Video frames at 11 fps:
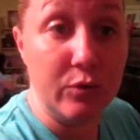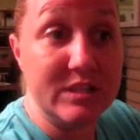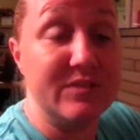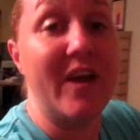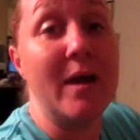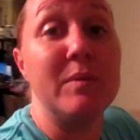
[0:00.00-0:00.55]

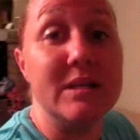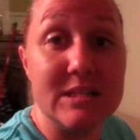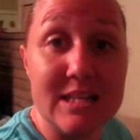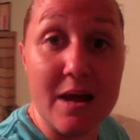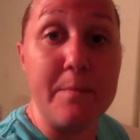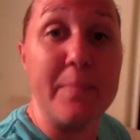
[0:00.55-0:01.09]
this family to
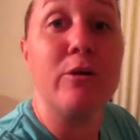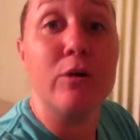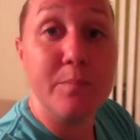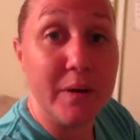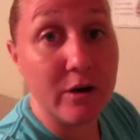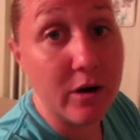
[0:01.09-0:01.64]
get bigger
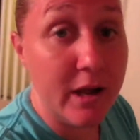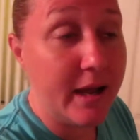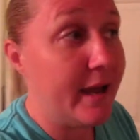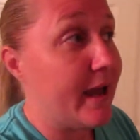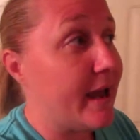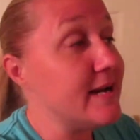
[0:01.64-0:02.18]
and bigger.
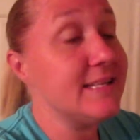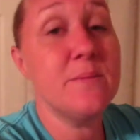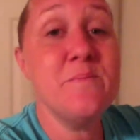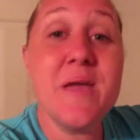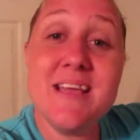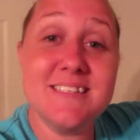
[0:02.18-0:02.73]
And it's
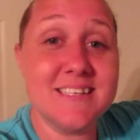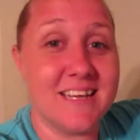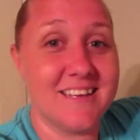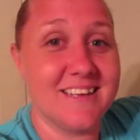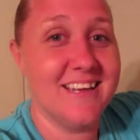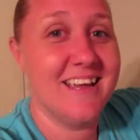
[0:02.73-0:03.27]
amazing.